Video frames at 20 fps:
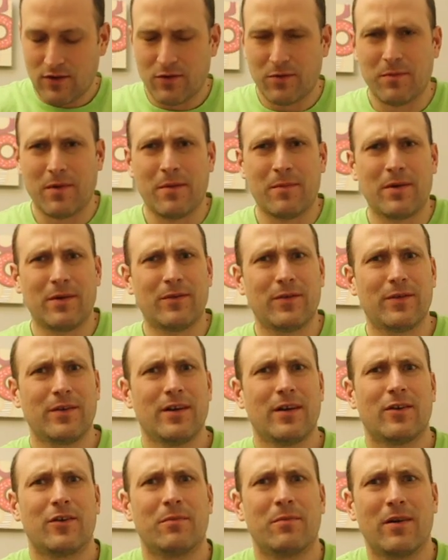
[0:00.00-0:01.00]
Remember,
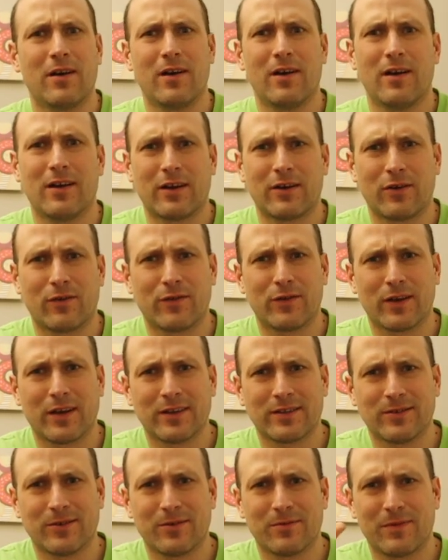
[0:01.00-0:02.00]
I don't know if you
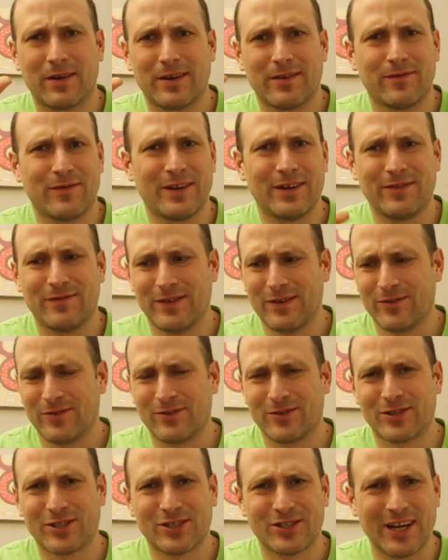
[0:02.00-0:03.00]
guys know it, but when
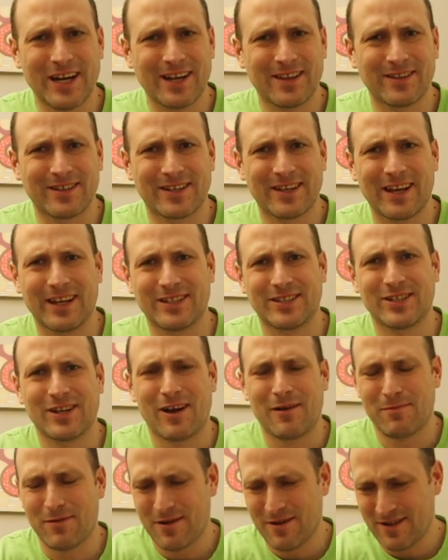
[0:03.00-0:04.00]
you shake the
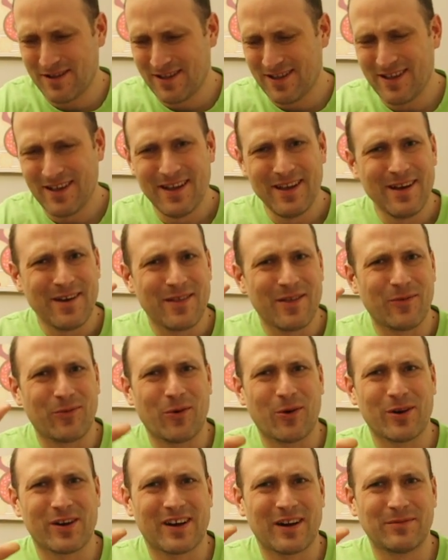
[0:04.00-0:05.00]
ketchup, the
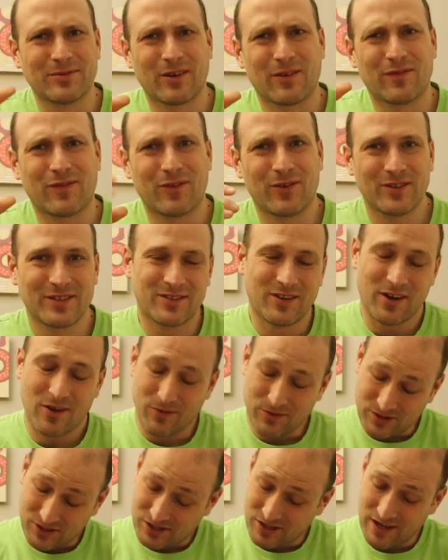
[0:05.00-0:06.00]
water comes out first. I
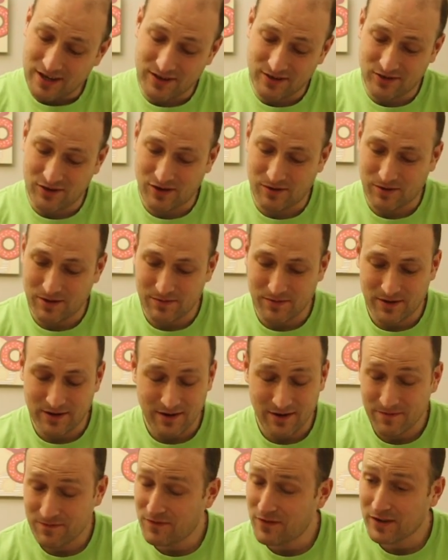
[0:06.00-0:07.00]
always shake it normally,
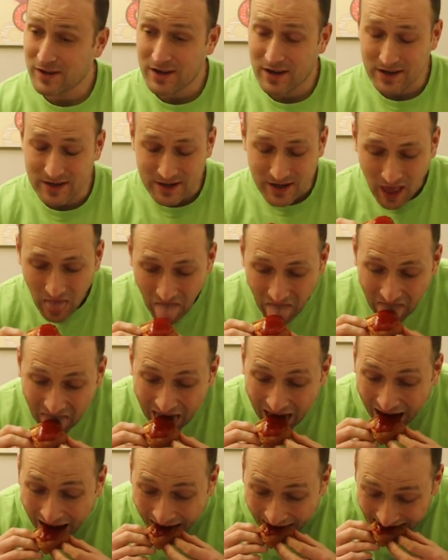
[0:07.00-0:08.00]
but forgot it.
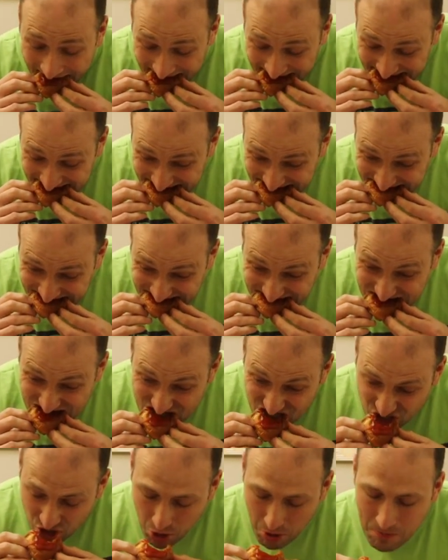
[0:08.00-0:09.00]

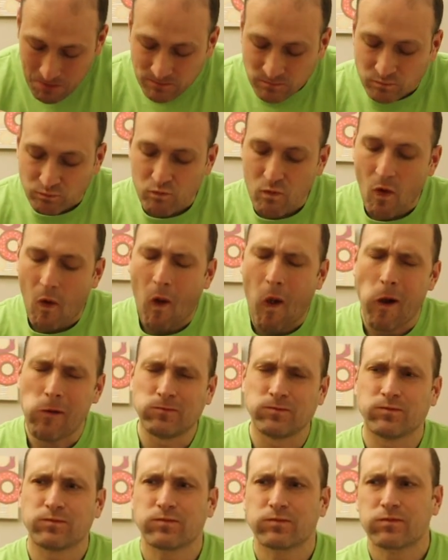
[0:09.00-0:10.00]
And
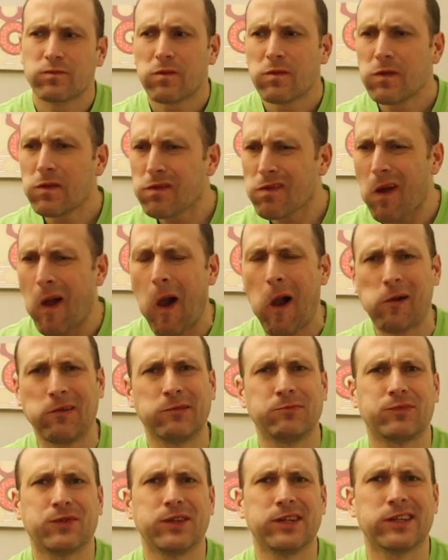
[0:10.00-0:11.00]

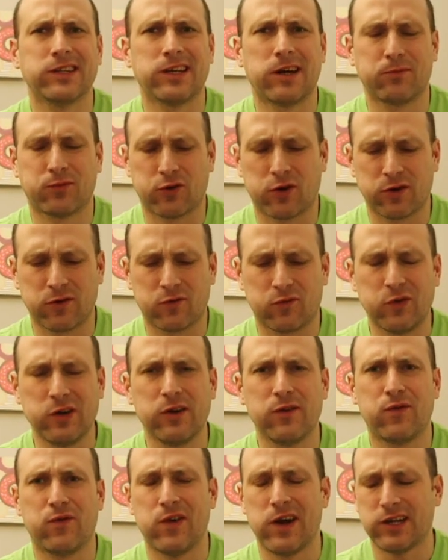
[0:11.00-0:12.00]
I'm thinking I'm talking
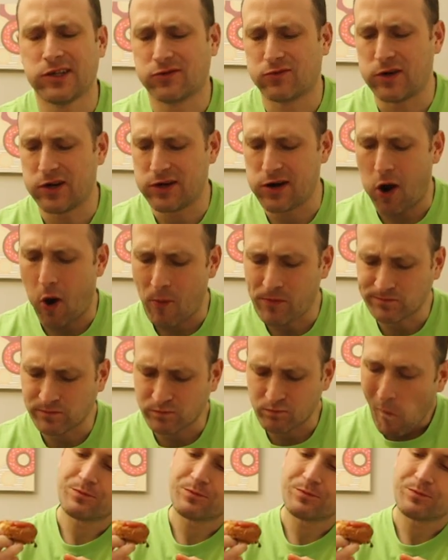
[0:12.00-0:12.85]
really fast right now.